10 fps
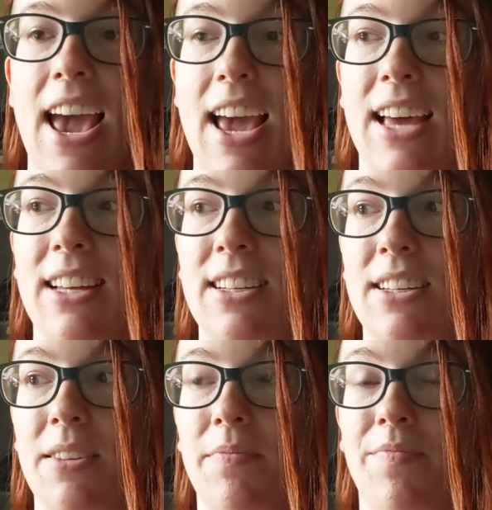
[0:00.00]

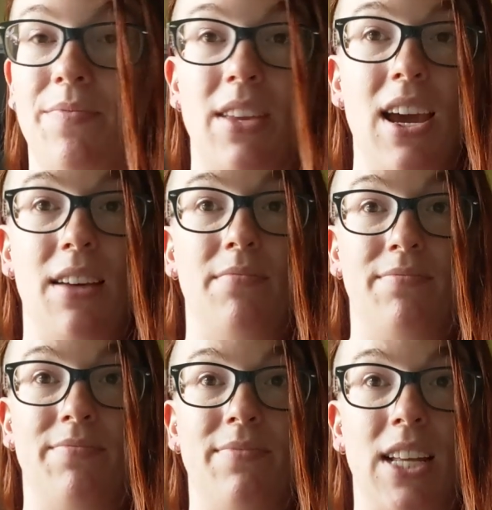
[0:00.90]
And yeah,
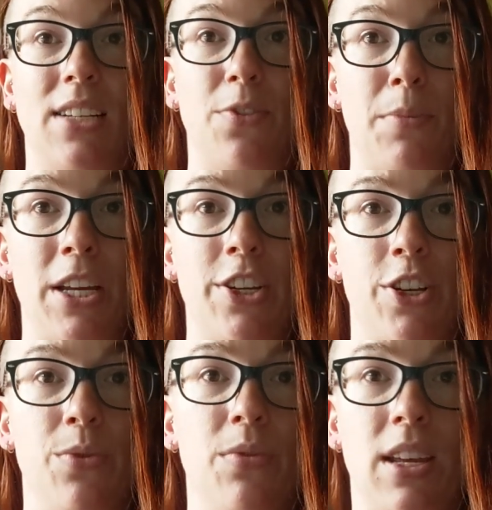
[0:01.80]
thanks for being
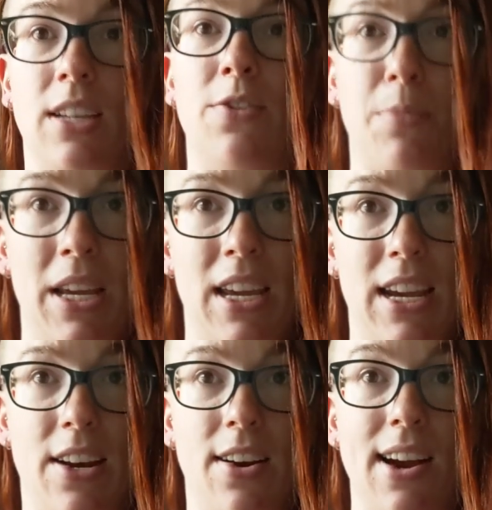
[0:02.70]
you, thanks for being
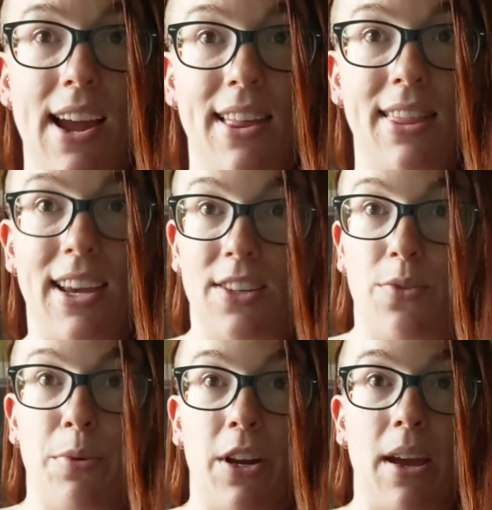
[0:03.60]
here, and thanks
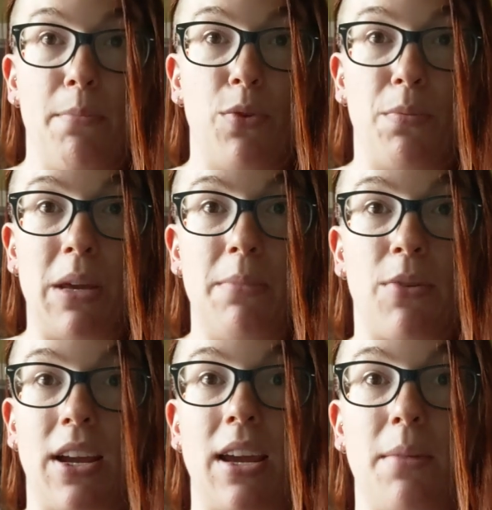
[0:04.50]
for putting up with me
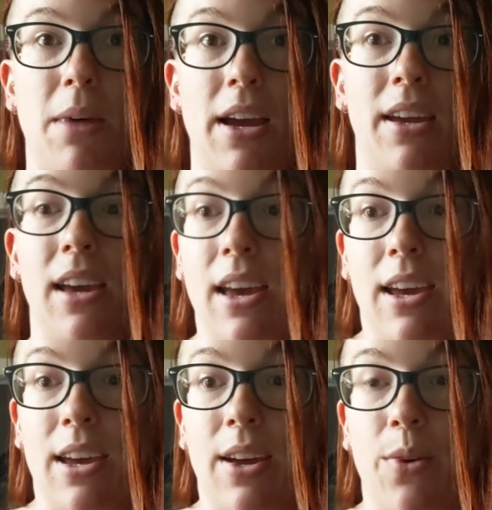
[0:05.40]
bringing my
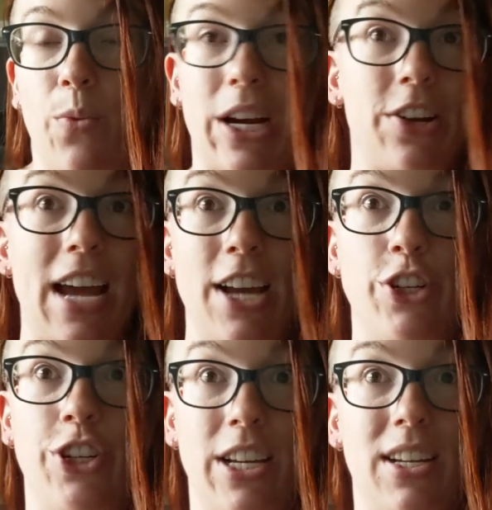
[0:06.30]
weird ass
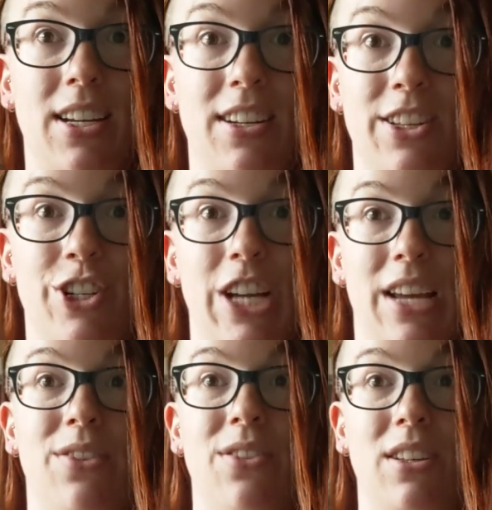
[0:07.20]
shit into the
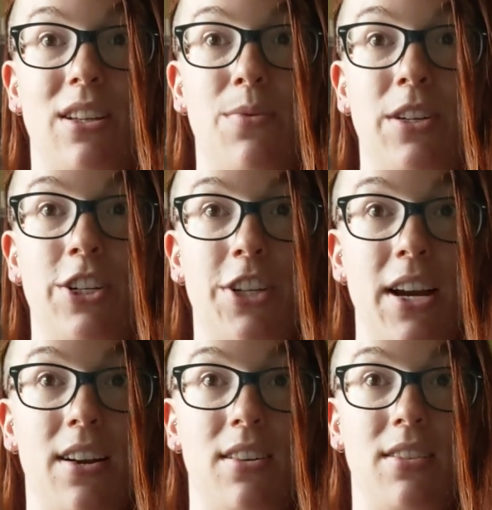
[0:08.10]
channel because I wanted to
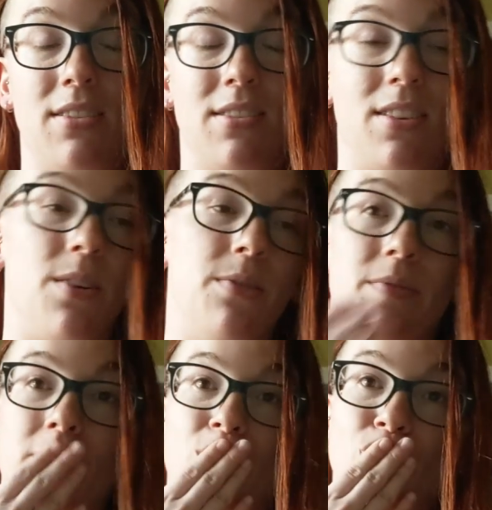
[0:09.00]
share. So,
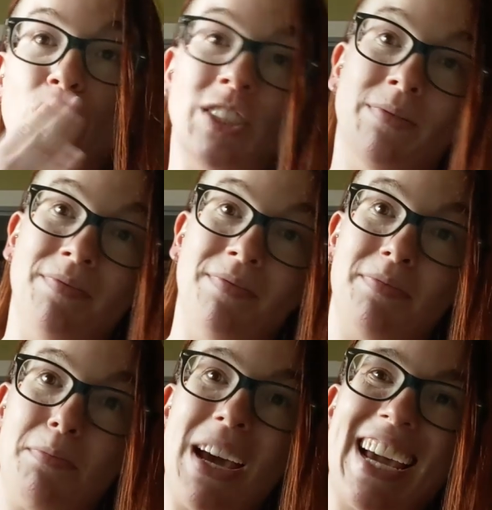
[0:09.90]

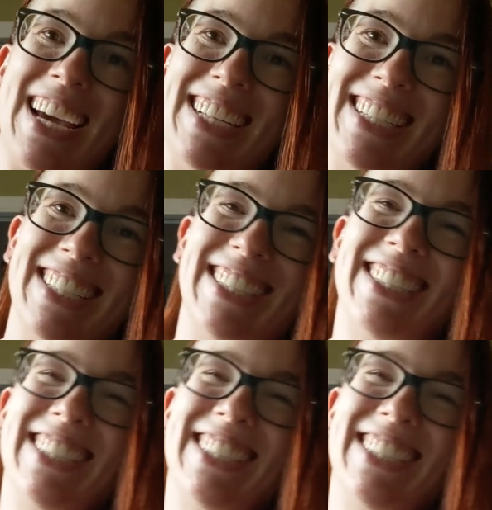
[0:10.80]
bye guys.